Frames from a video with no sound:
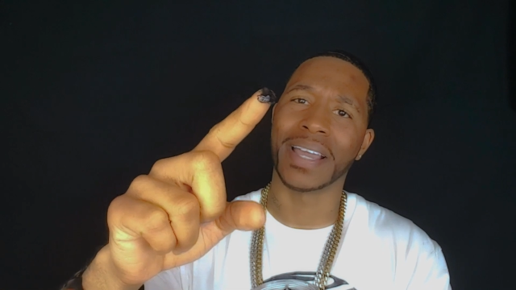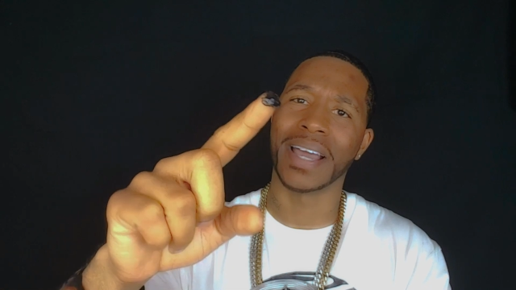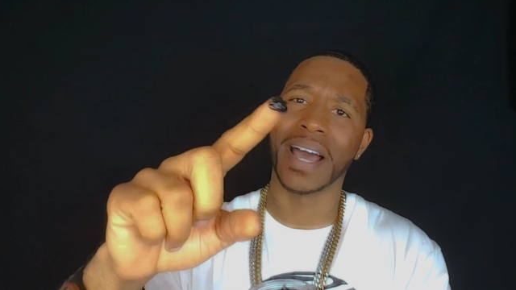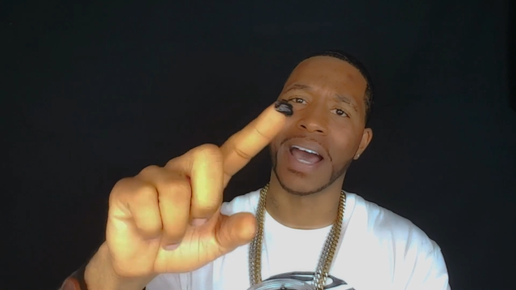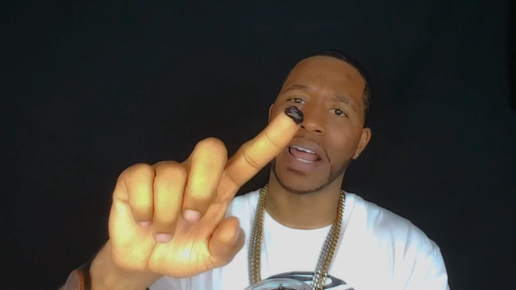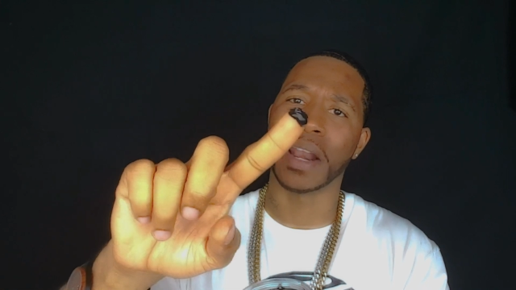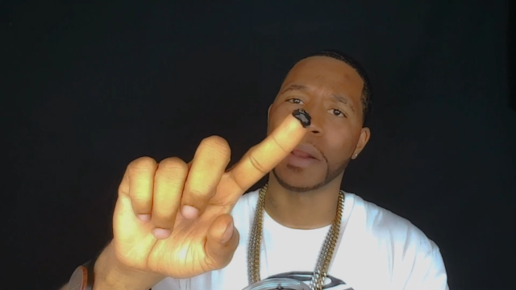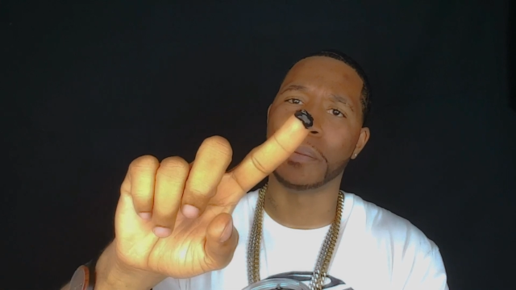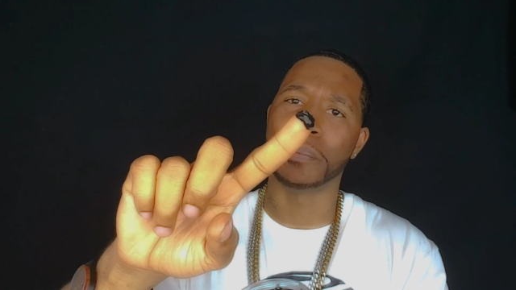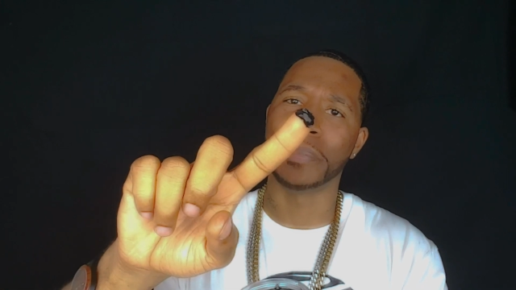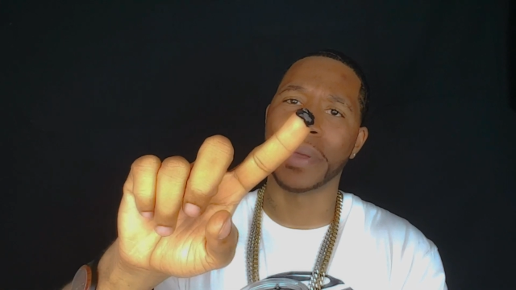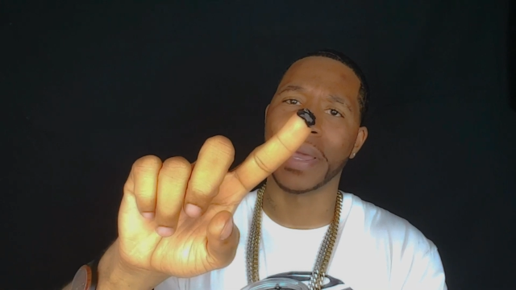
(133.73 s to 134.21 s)

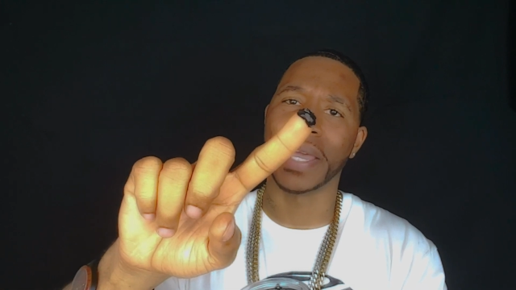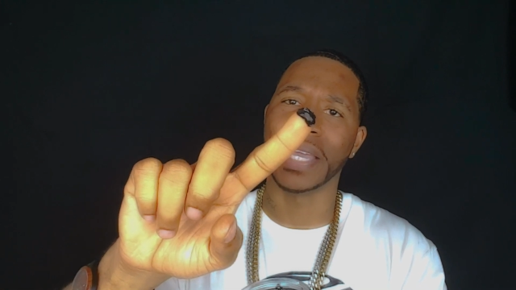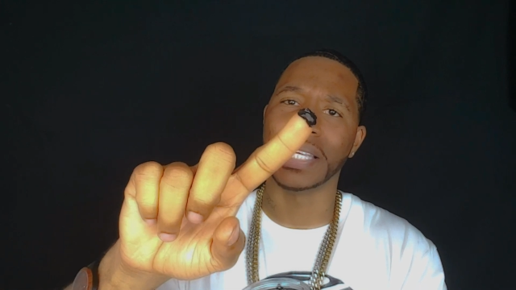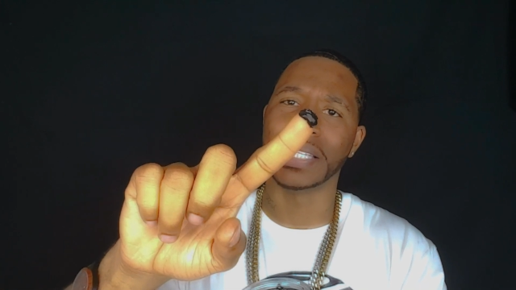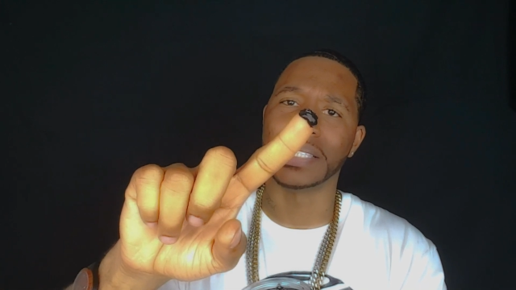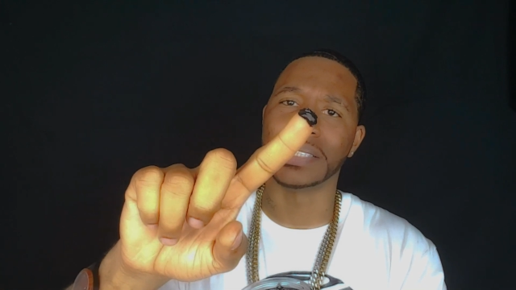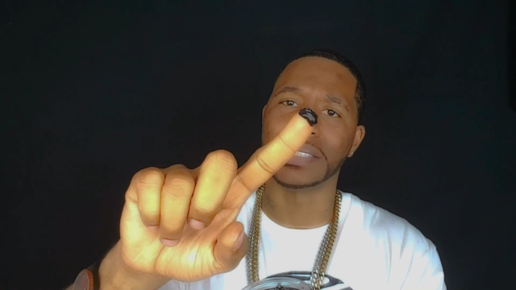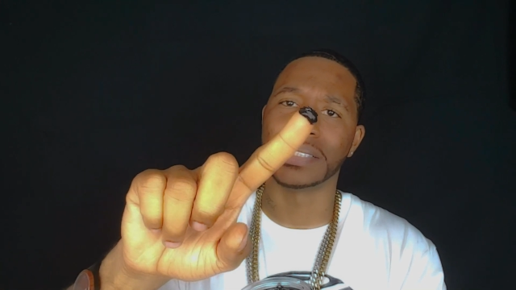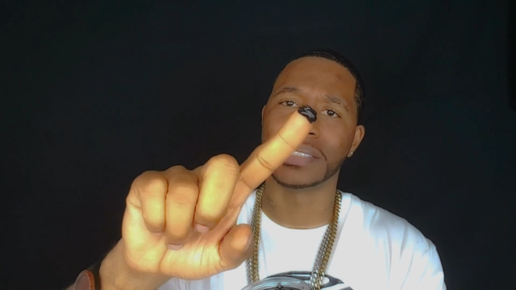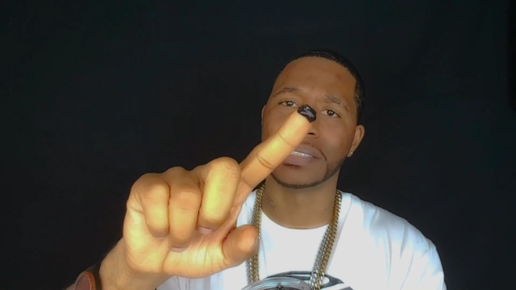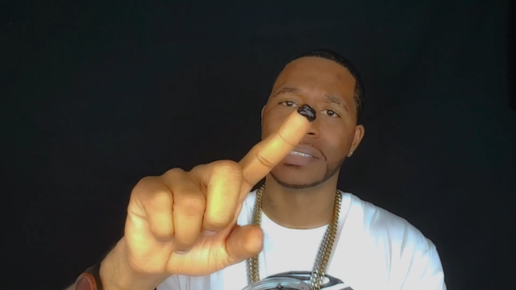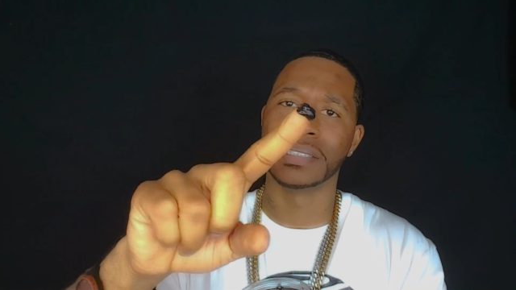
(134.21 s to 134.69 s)
kind of paste,
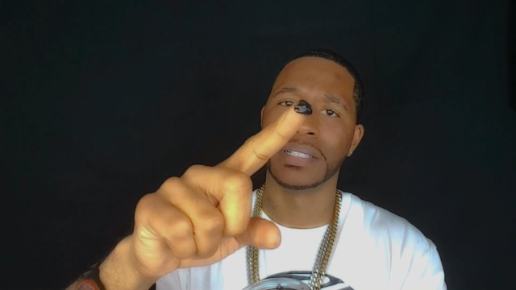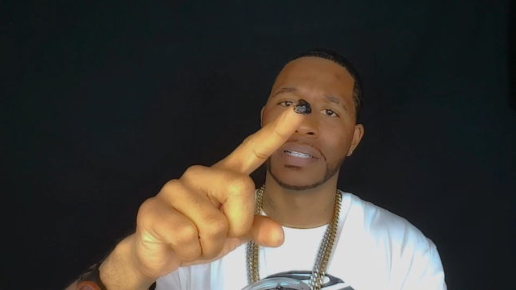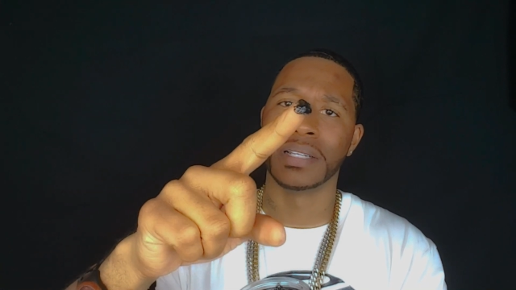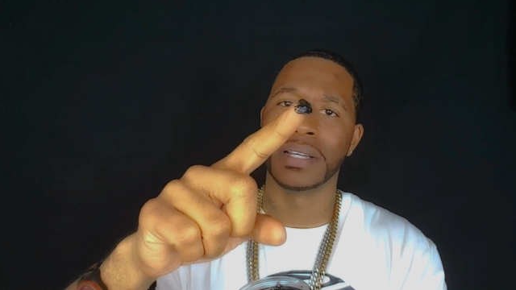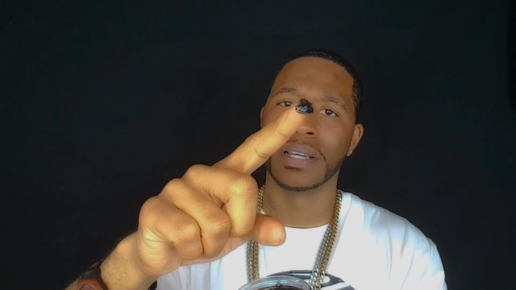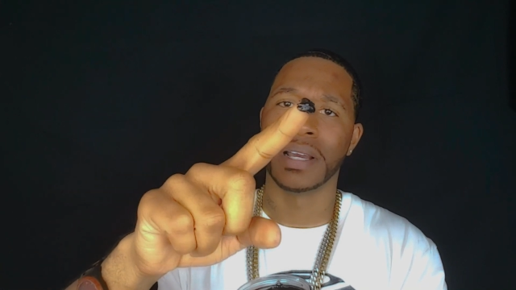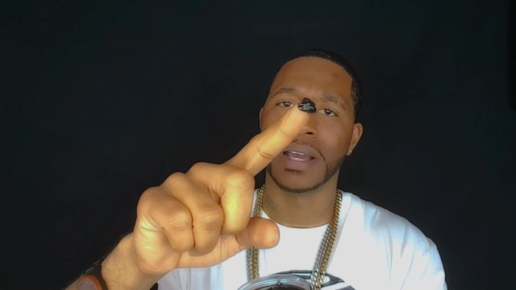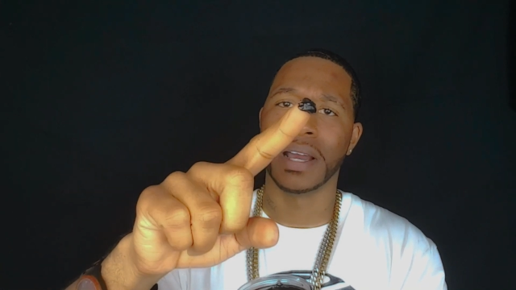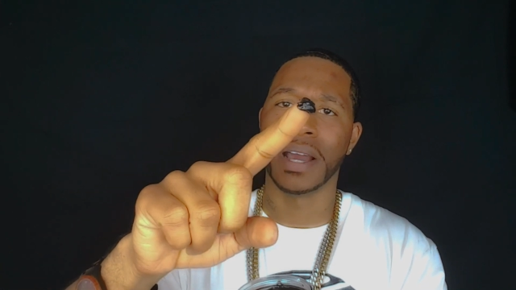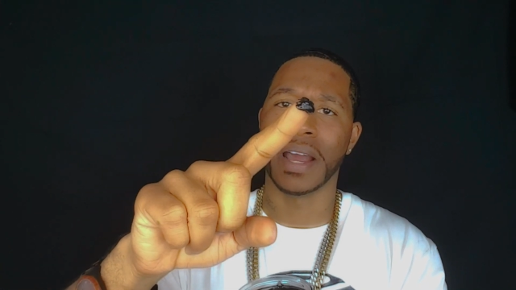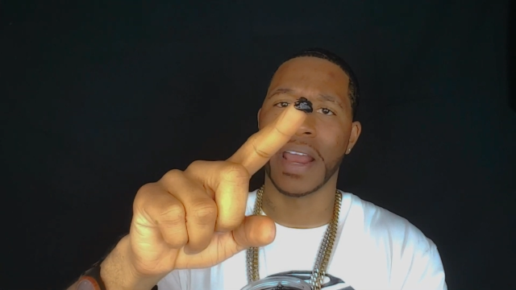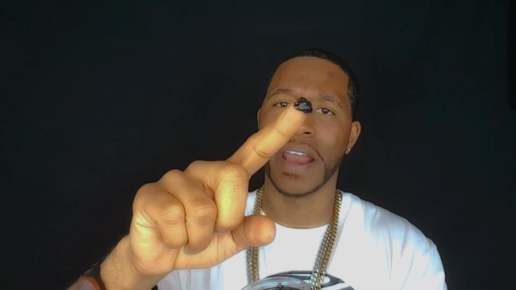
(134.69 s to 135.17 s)

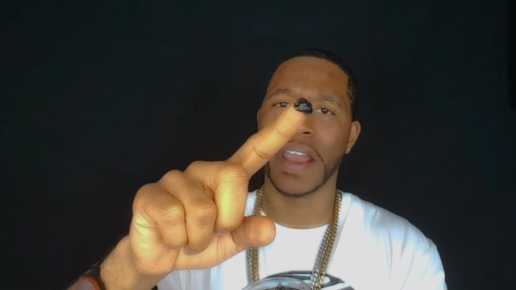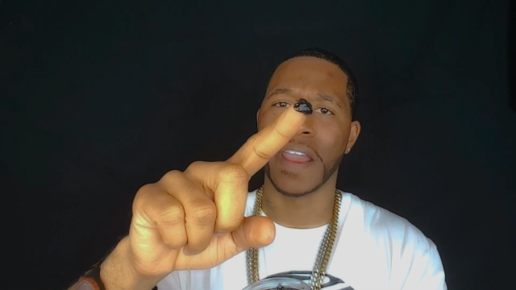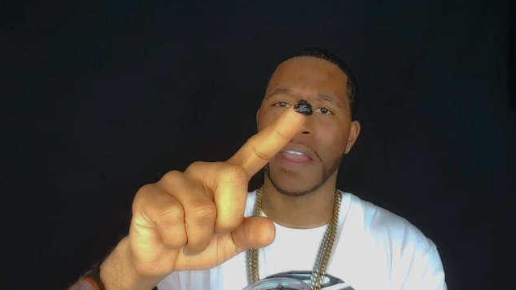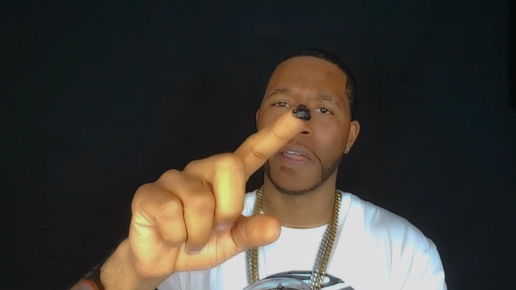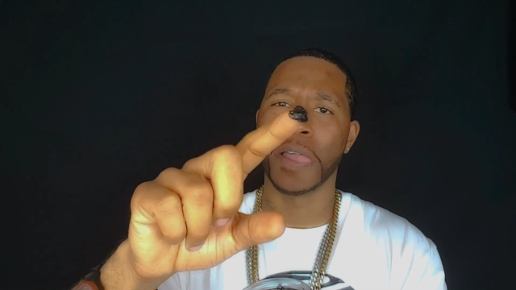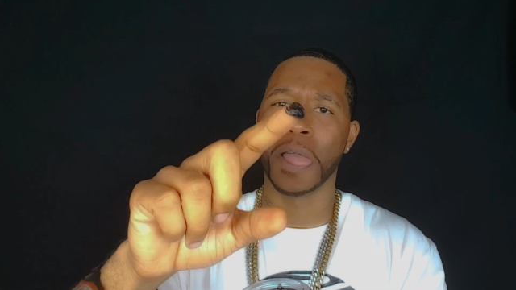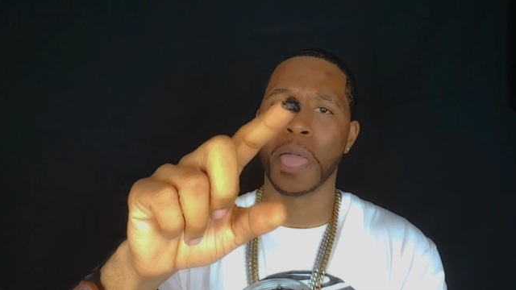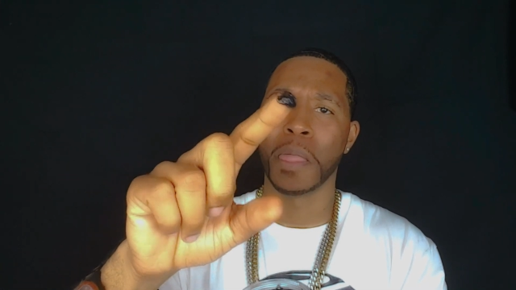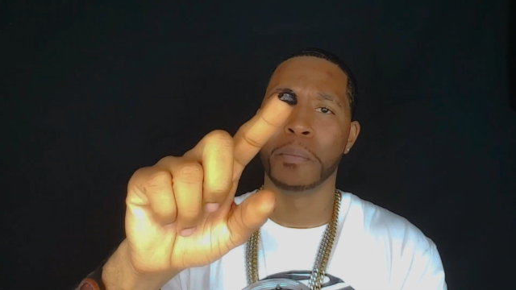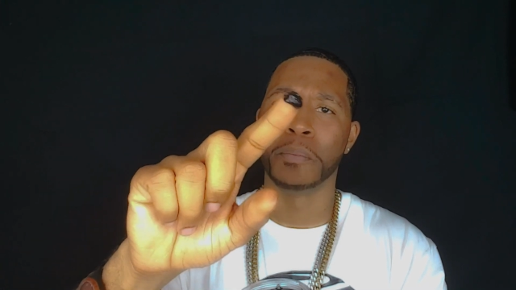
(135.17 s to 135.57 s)
alright?